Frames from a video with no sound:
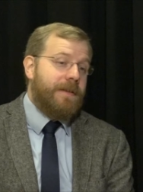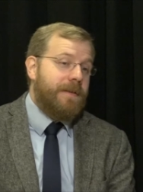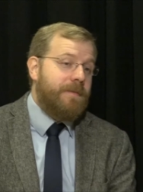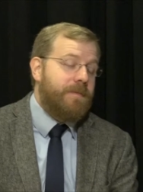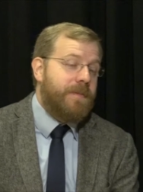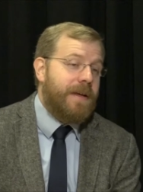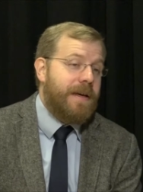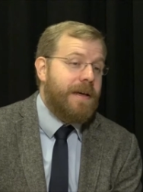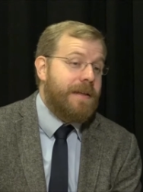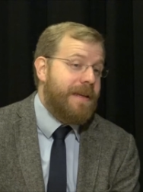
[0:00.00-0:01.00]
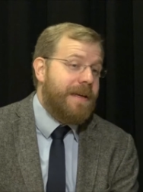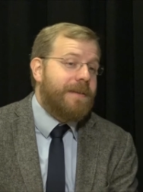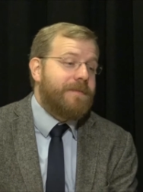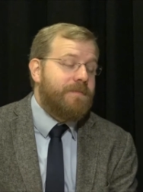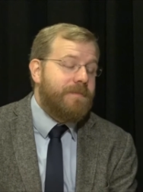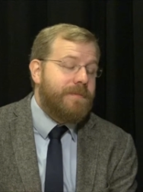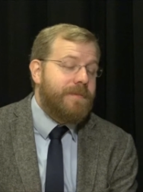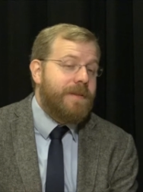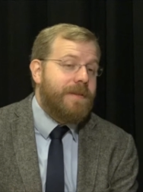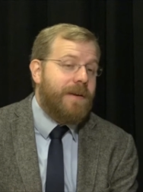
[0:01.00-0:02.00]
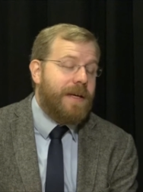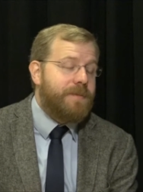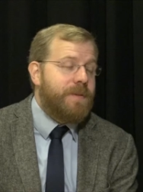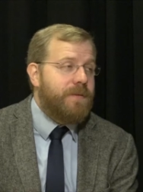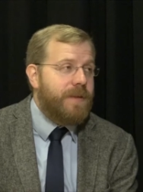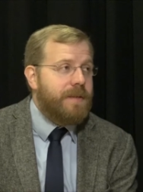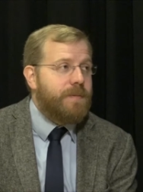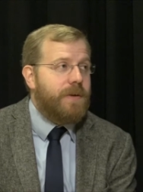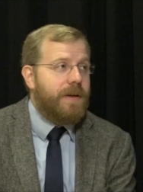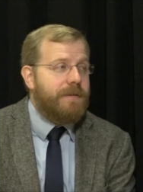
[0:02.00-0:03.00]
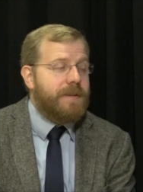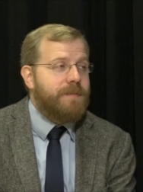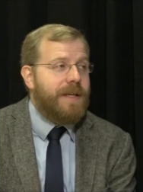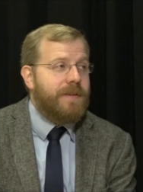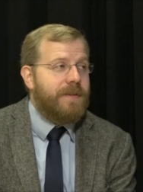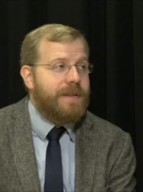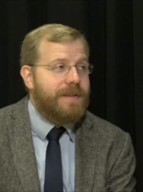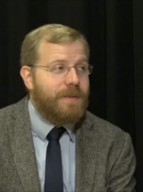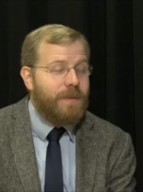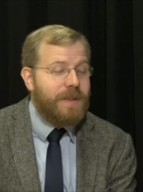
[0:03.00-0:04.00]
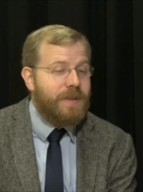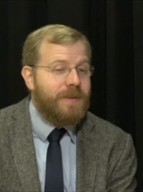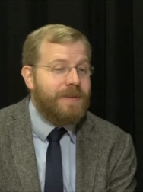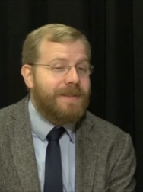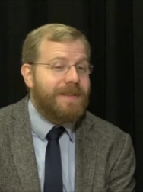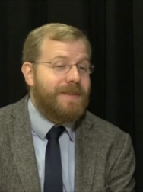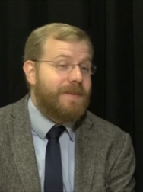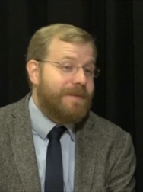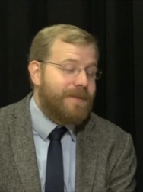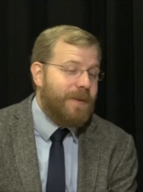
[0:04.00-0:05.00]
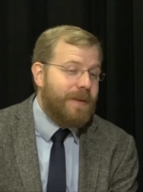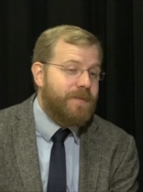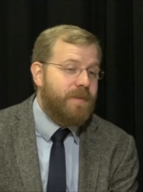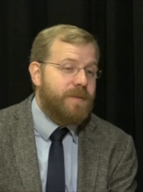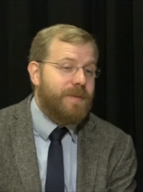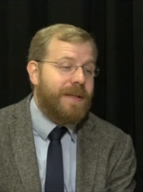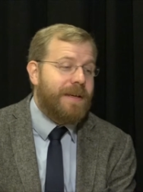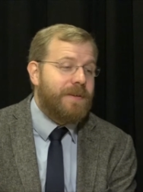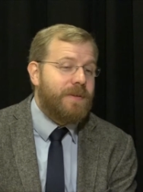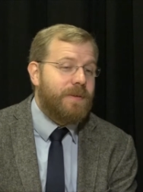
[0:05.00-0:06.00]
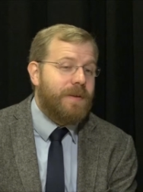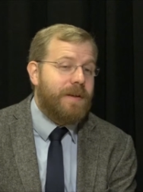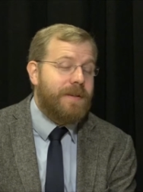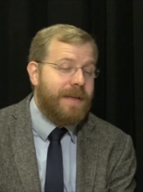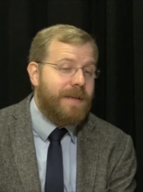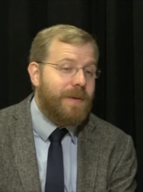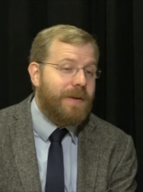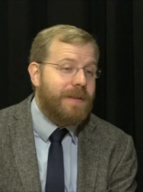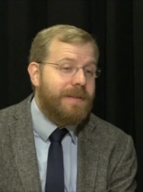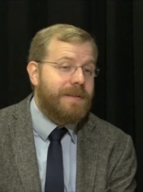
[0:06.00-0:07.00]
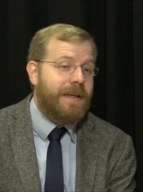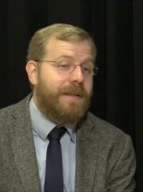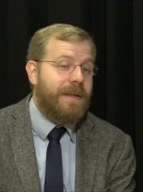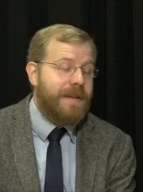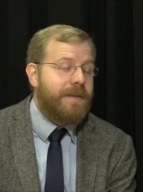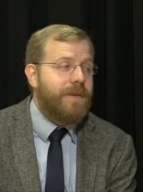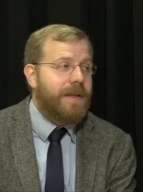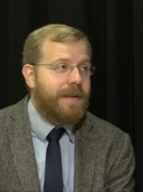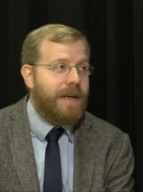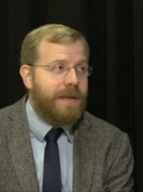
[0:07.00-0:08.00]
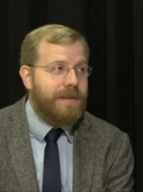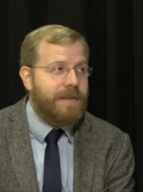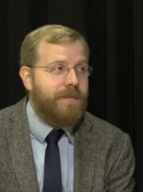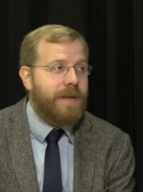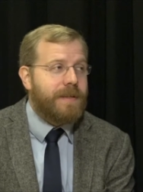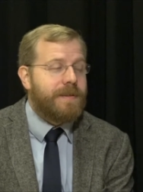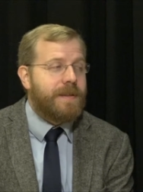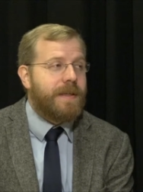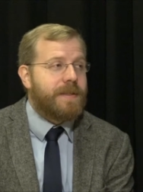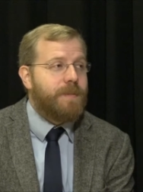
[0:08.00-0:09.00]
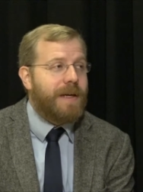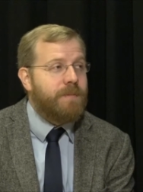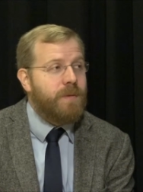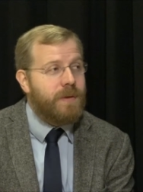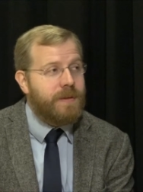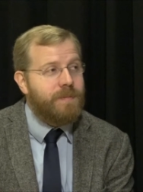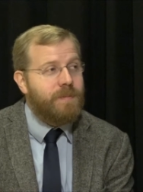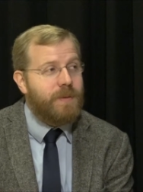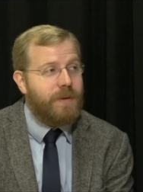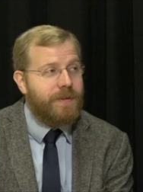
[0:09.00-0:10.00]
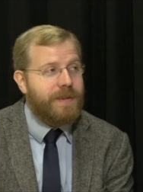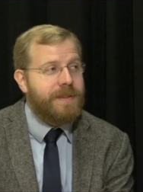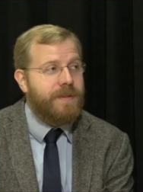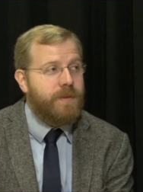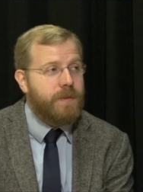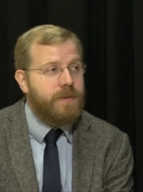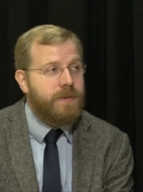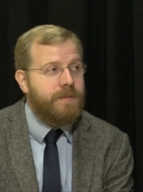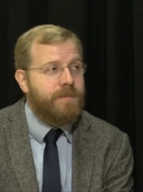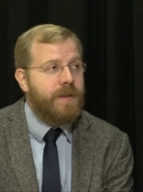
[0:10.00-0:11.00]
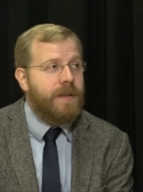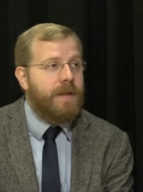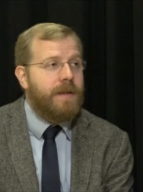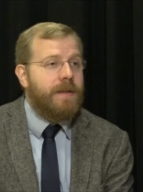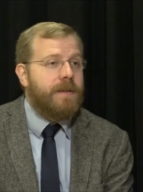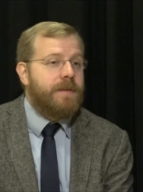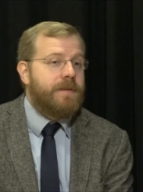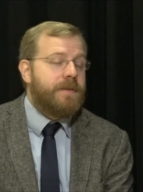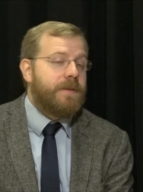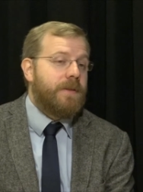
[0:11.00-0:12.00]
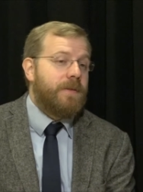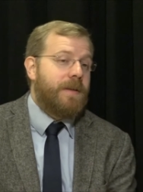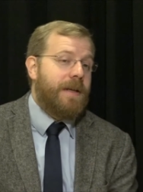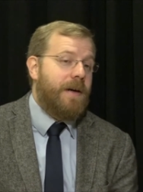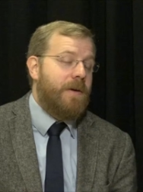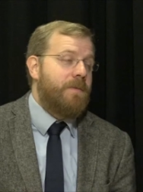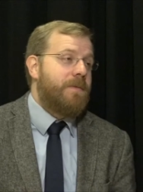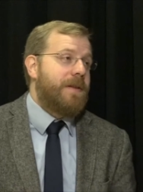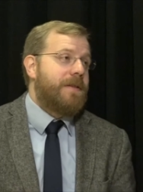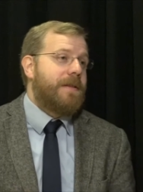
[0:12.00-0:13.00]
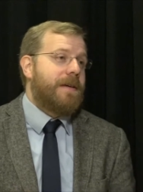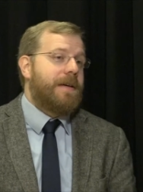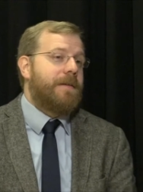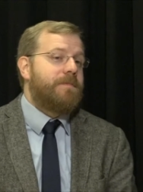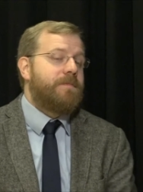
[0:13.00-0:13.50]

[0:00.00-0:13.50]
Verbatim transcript: uh, I think there has been real progress made on this question since scholars first began to uh, think about it, and I think we can, in fact, expect more progress in the future. Mm -hmm. So now with uh,